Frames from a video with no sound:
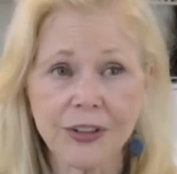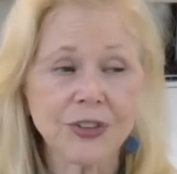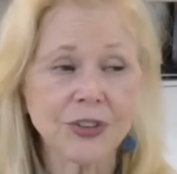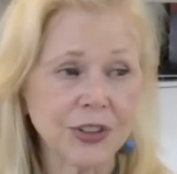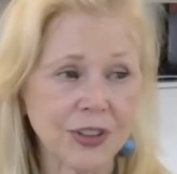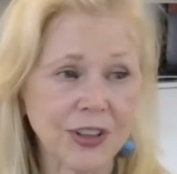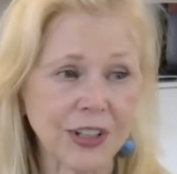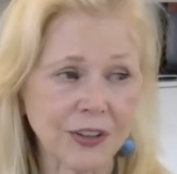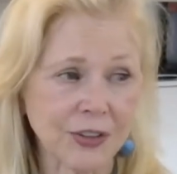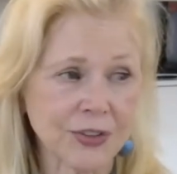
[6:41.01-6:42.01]
is you get to
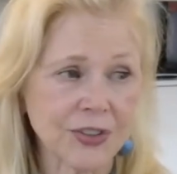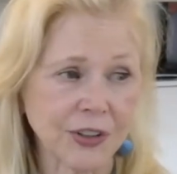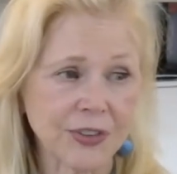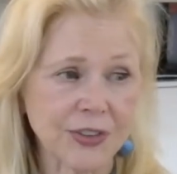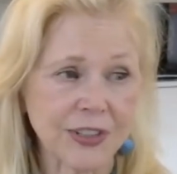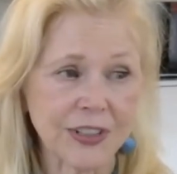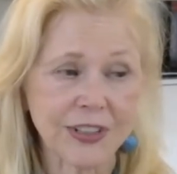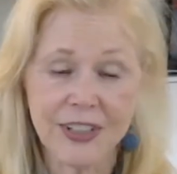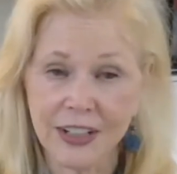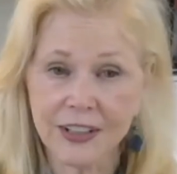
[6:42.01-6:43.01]
think of yourself as the
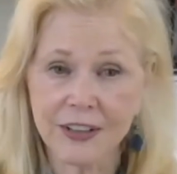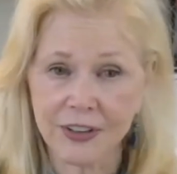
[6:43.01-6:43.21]
detective